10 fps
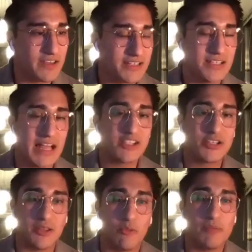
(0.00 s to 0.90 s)
of it is
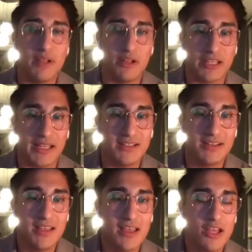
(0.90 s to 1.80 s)
logic that we built in
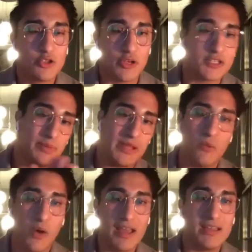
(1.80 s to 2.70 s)
to
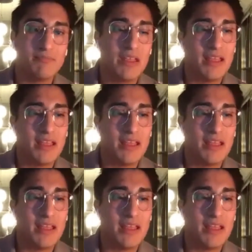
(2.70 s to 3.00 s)
explain why.